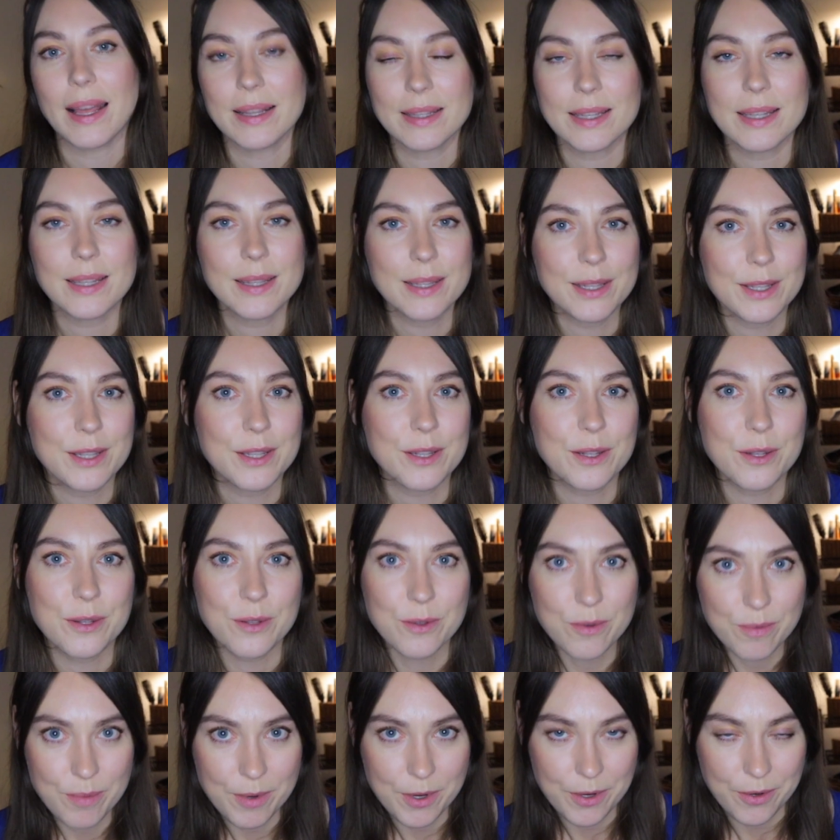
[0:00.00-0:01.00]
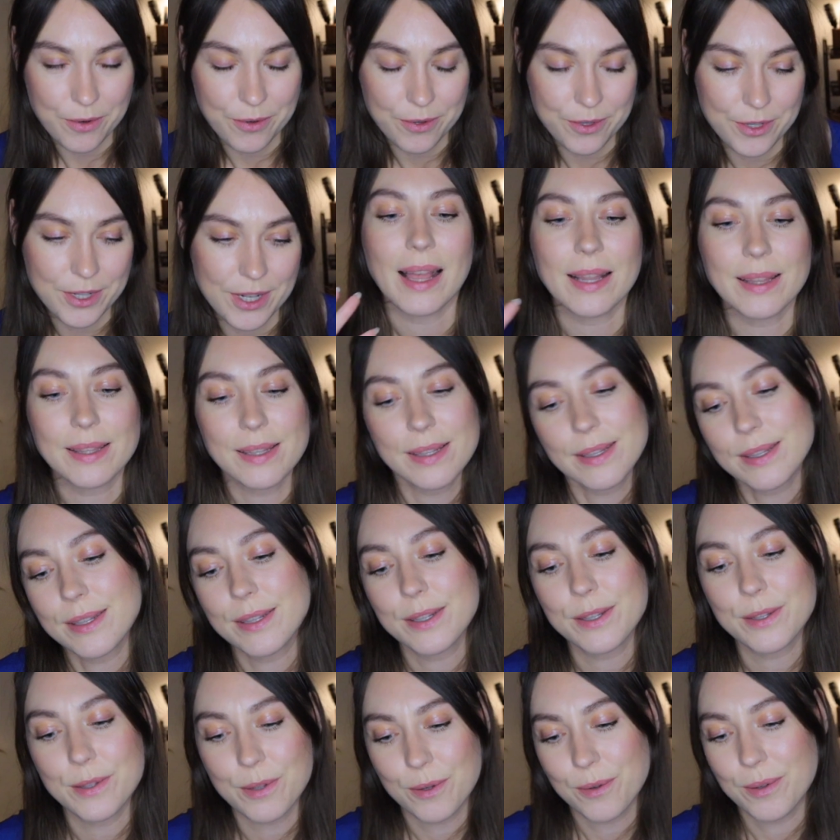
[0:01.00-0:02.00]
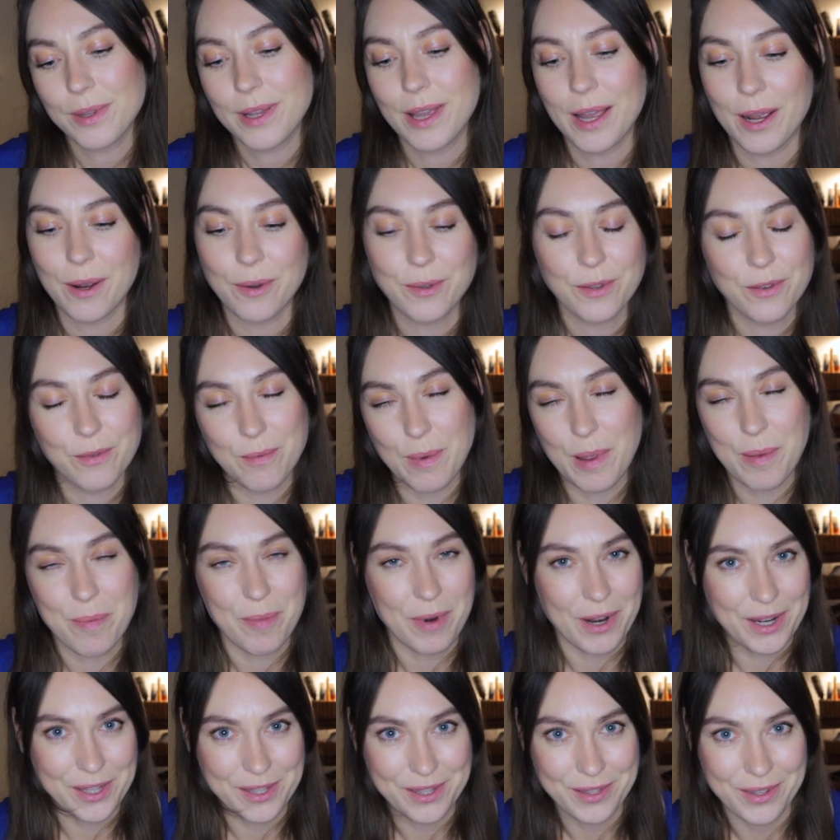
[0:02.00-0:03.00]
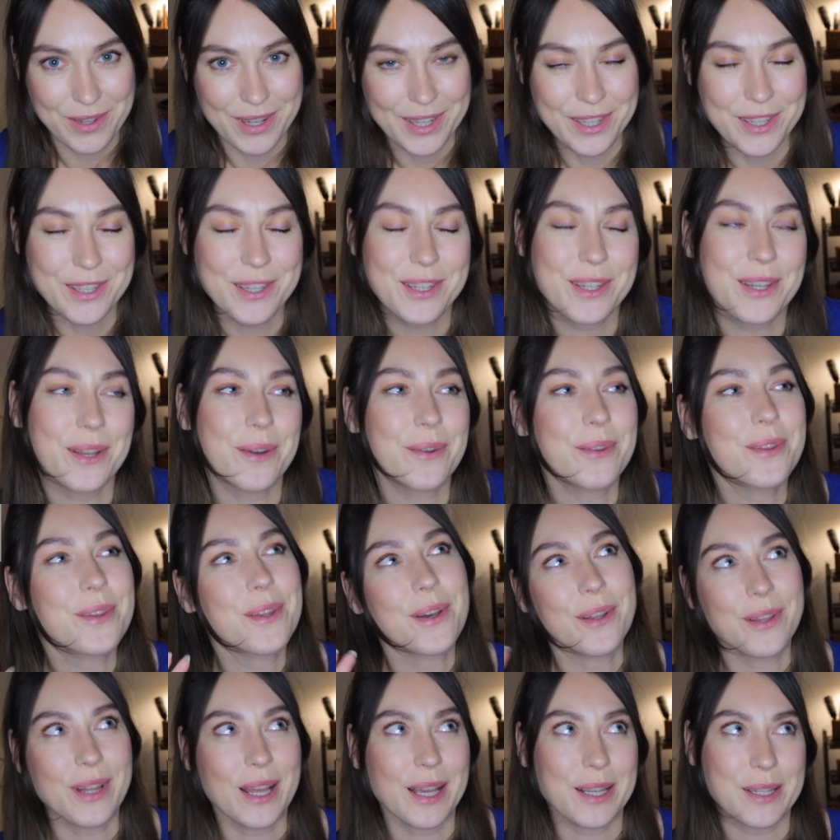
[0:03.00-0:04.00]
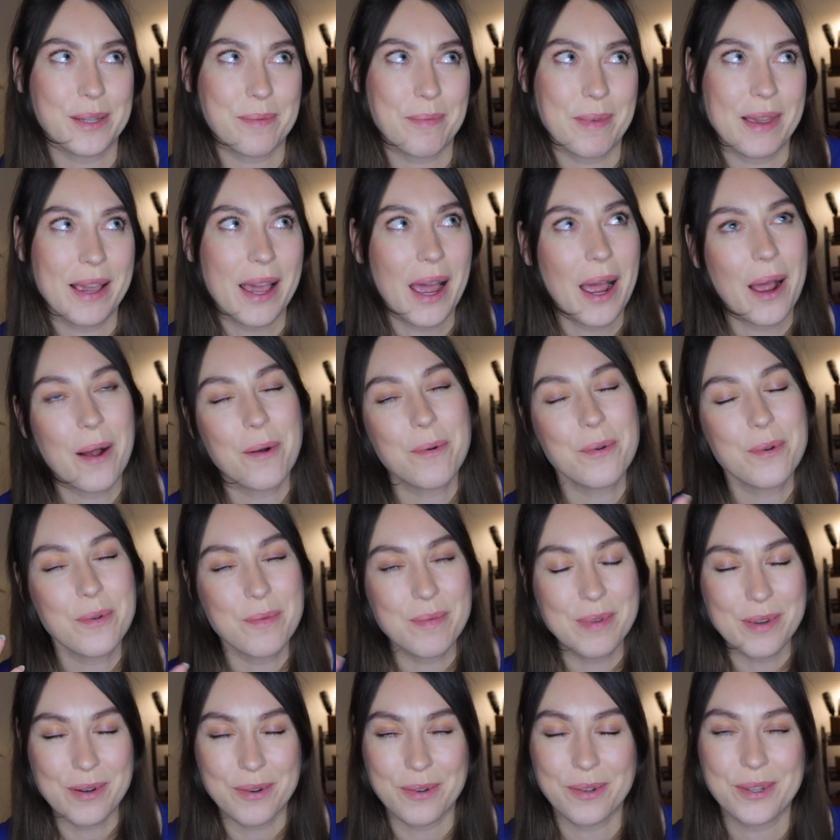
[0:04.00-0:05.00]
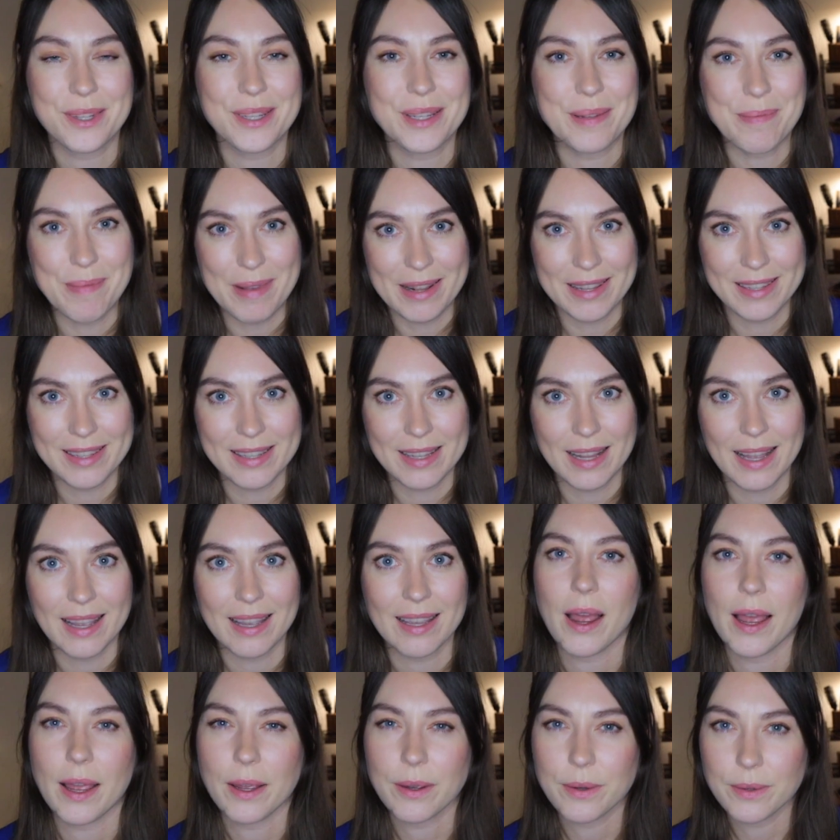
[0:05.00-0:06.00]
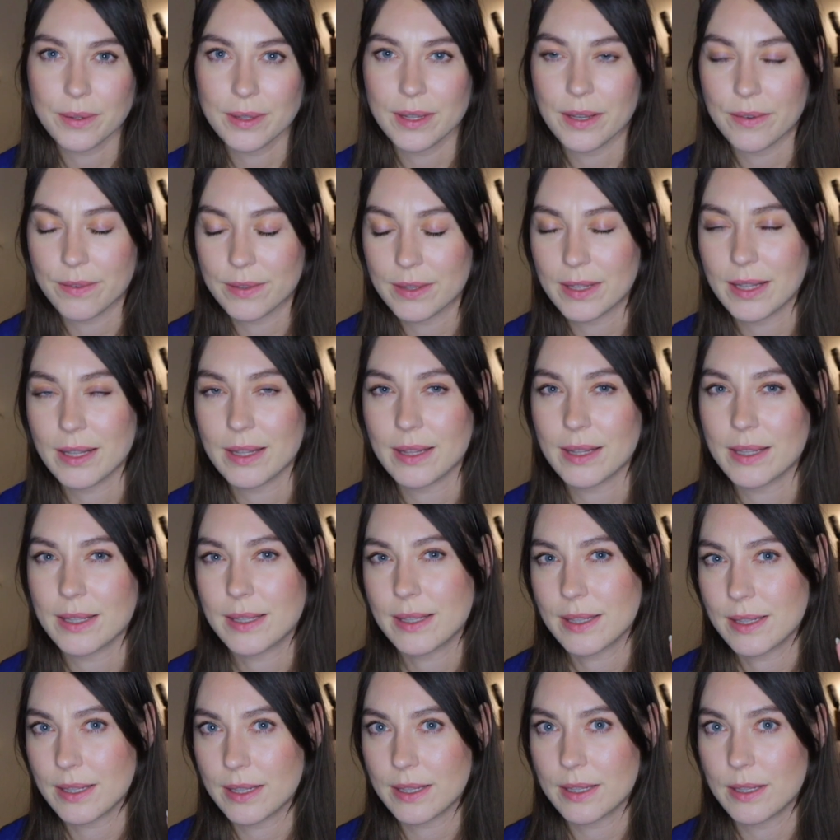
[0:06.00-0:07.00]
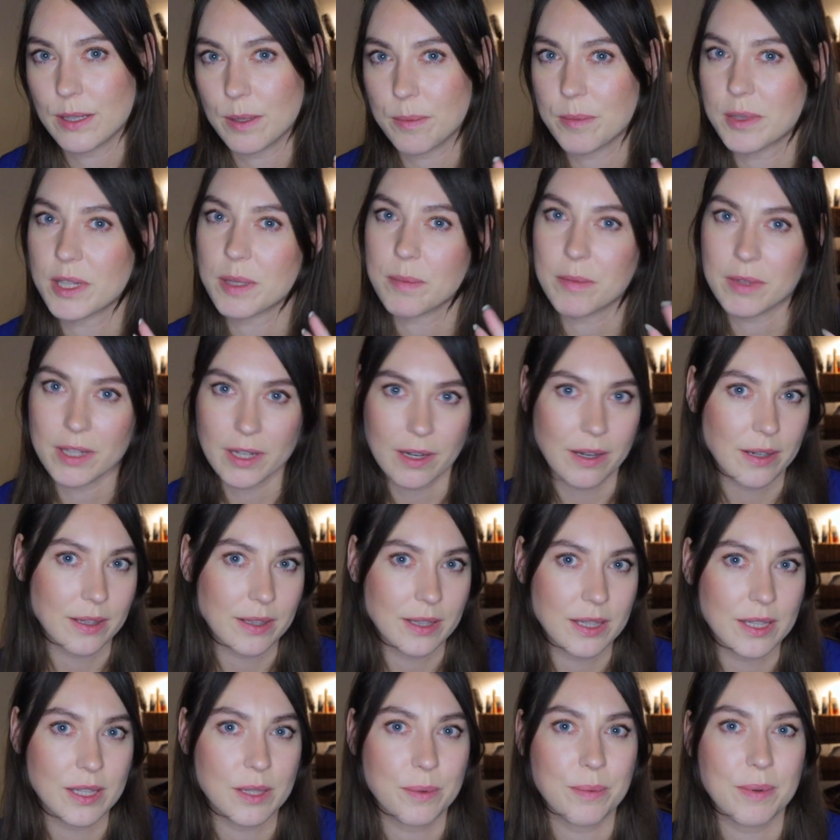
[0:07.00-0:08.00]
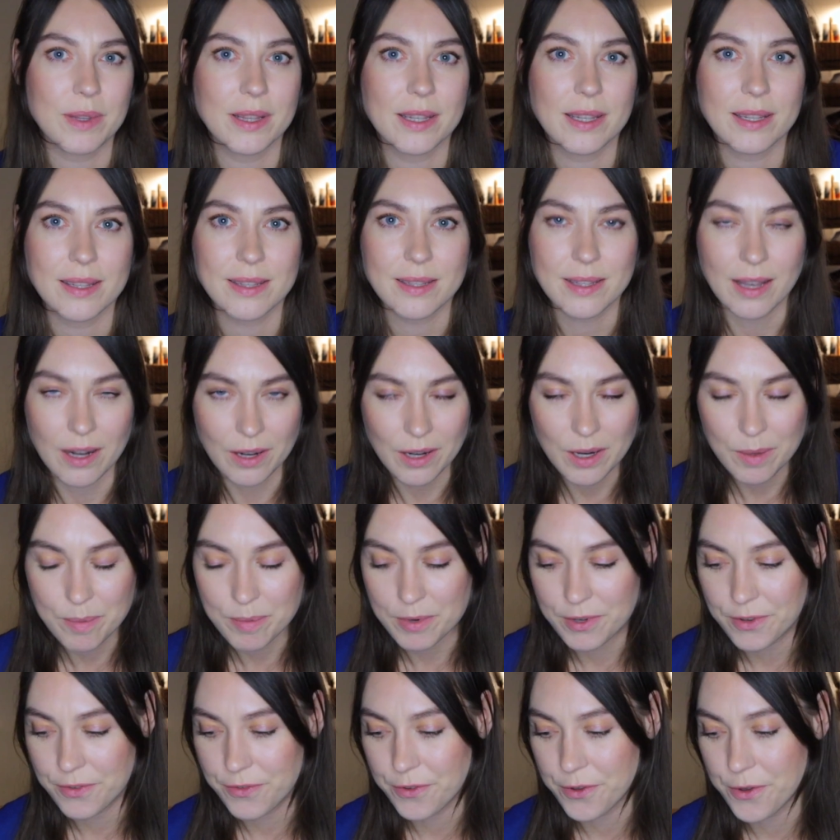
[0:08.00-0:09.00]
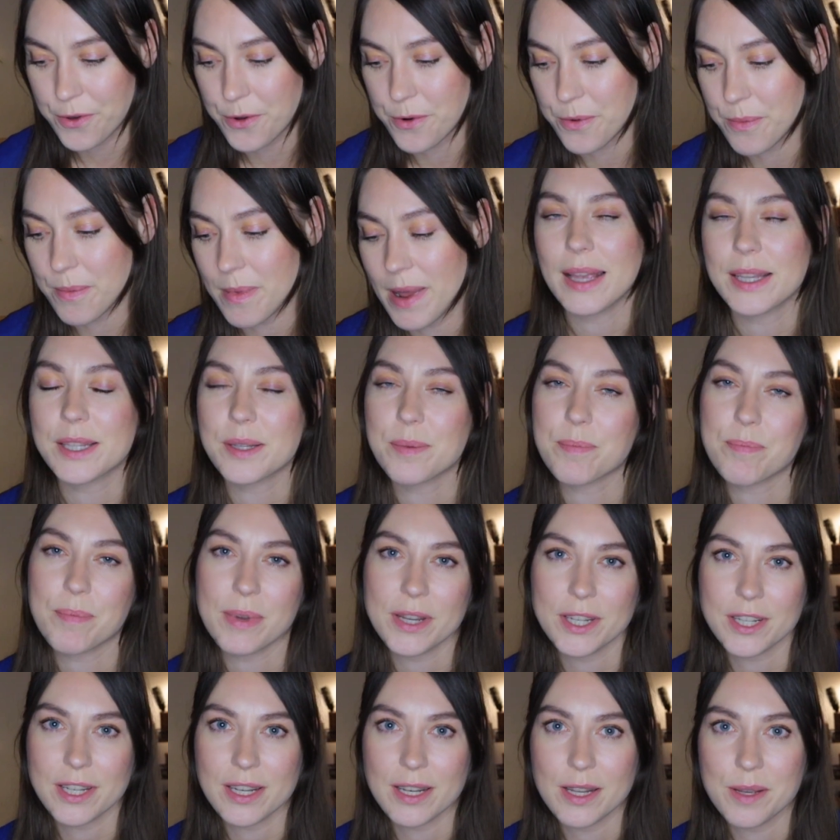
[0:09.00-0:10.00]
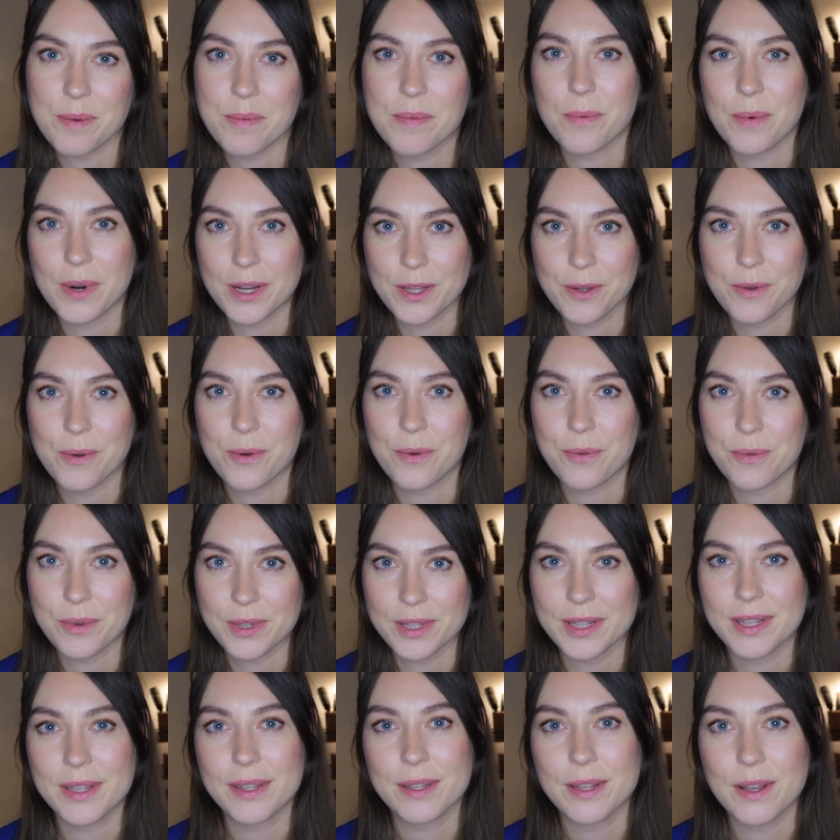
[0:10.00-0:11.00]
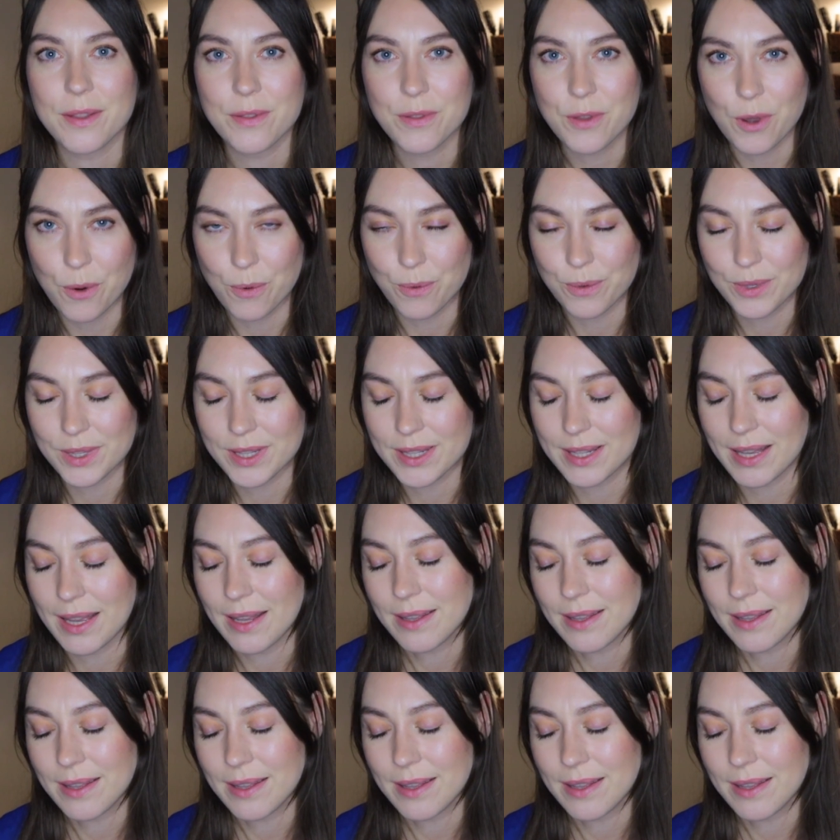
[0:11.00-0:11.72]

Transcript: and it is loubirouge. And this is totally out of my price range, so don't ask me how loubirouge smells like. I could definitely see some similarities with the Zara perfume, especially when you're reading the notes.